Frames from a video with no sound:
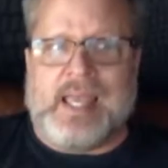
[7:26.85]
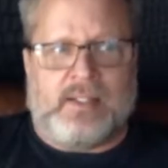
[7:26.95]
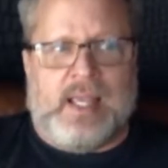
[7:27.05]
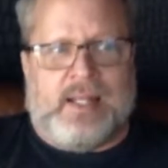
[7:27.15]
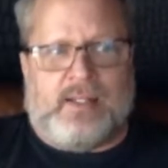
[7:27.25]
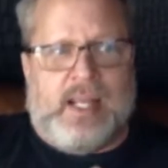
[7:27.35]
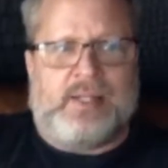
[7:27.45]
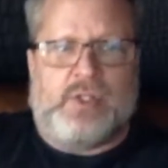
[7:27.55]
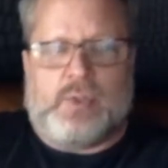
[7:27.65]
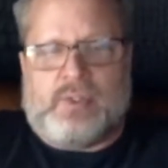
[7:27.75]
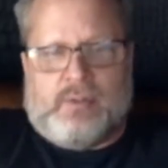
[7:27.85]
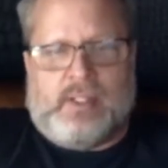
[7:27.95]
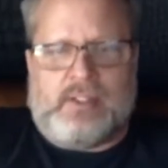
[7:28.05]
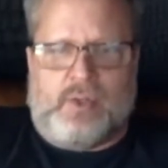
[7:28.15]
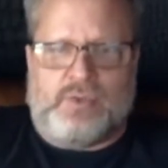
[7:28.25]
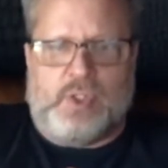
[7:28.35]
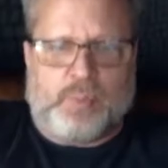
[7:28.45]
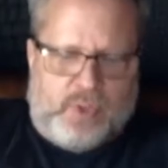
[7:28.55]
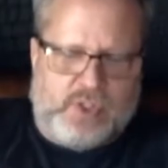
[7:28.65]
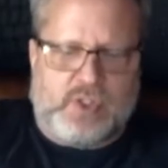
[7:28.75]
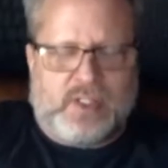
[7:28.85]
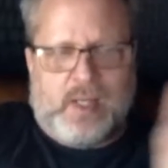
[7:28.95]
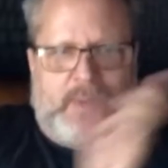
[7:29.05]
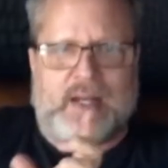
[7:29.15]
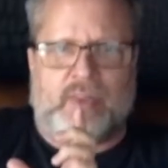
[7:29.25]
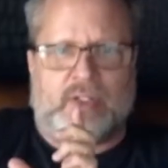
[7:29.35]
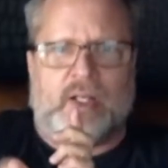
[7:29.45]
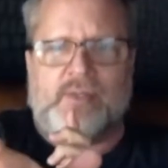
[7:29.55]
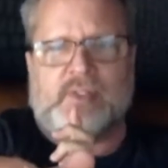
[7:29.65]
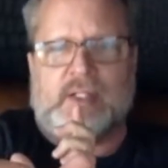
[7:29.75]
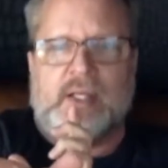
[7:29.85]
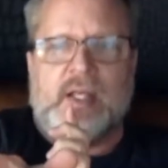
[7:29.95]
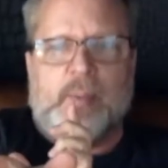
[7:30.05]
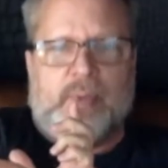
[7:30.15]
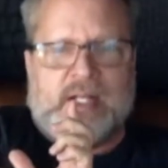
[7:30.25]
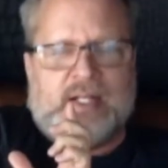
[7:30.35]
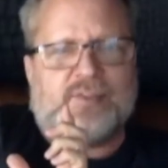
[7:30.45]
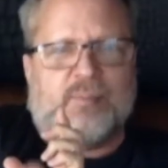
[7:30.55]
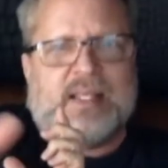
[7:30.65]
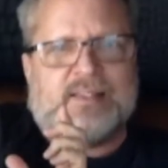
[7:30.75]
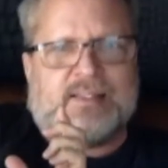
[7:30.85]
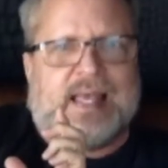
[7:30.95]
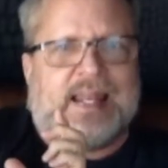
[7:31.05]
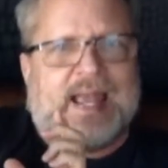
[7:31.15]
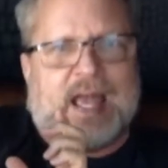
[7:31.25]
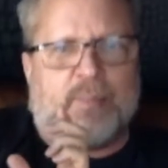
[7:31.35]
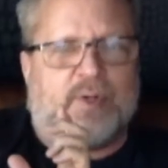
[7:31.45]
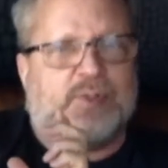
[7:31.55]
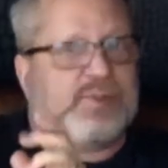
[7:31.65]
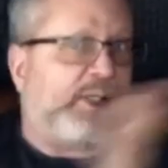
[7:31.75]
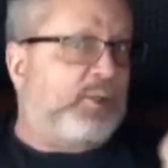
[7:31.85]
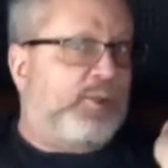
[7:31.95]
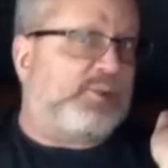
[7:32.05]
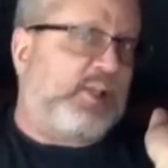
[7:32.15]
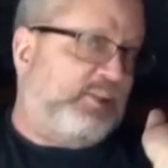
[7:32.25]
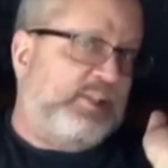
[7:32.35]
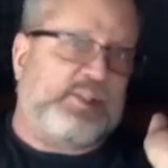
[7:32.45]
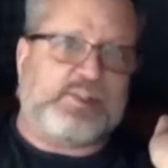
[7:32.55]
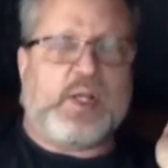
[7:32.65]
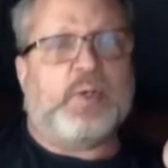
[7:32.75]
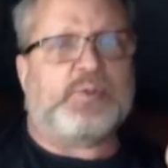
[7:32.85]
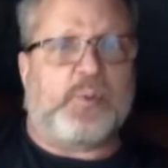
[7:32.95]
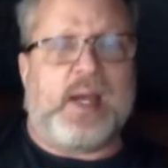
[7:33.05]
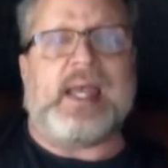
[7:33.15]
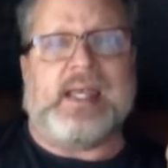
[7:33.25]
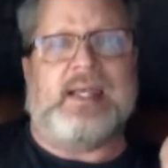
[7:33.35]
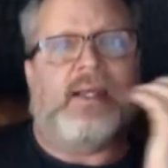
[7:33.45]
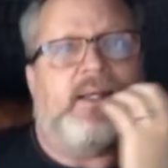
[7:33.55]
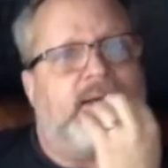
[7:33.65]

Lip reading: And you, like, to your point, you can come out of the closet, but it doesn't mean that habit or skill suddenly just goes away.